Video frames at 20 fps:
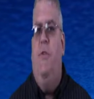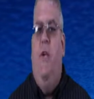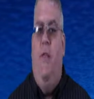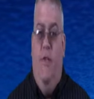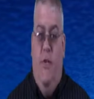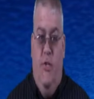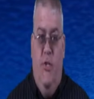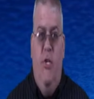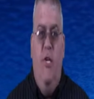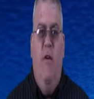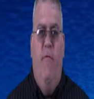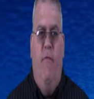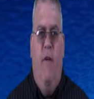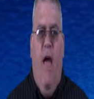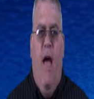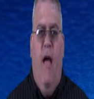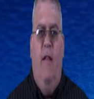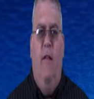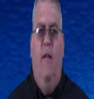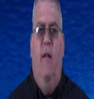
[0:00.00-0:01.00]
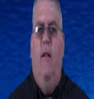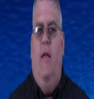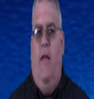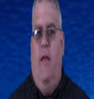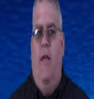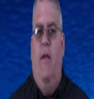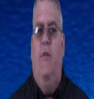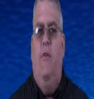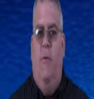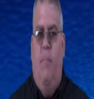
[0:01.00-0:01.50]
and the Sea of Galilee
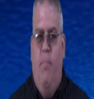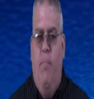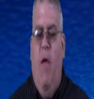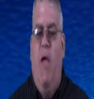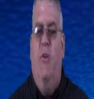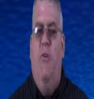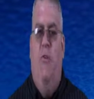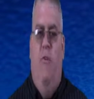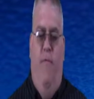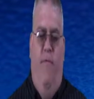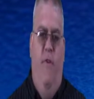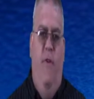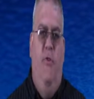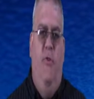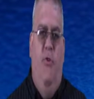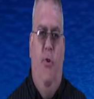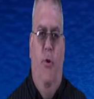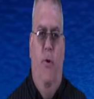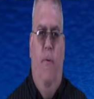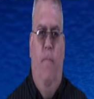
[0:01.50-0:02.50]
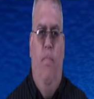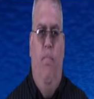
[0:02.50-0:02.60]
is a major feature.